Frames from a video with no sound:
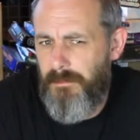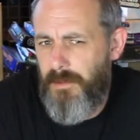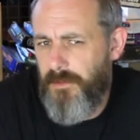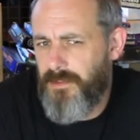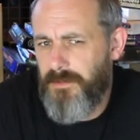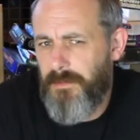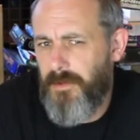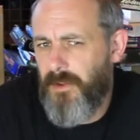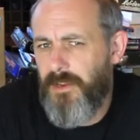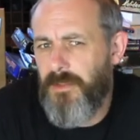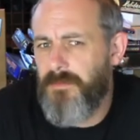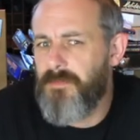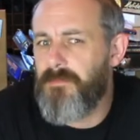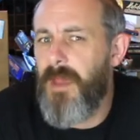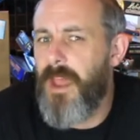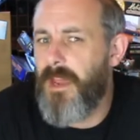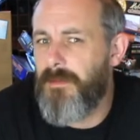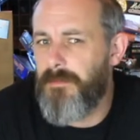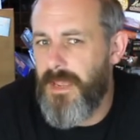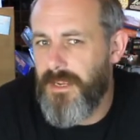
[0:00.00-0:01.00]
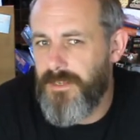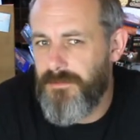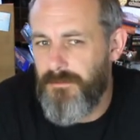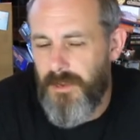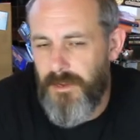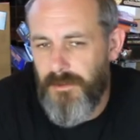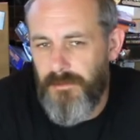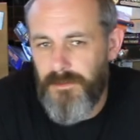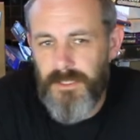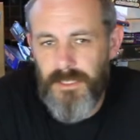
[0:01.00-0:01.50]
post-apocalypse Mad Max
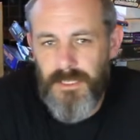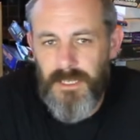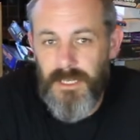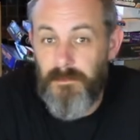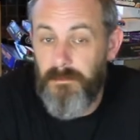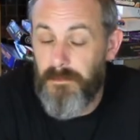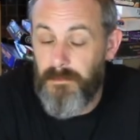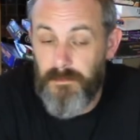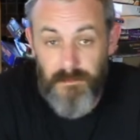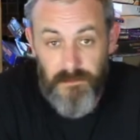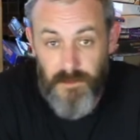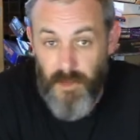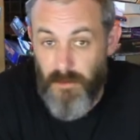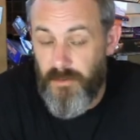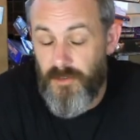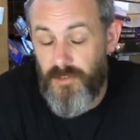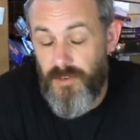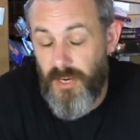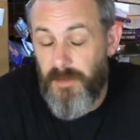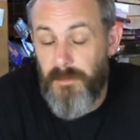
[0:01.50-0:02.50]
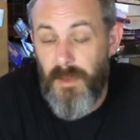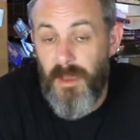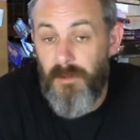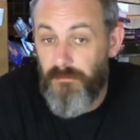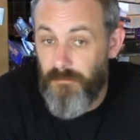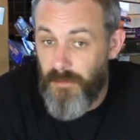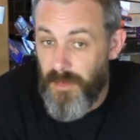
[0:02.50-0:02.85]
world, go and check them out.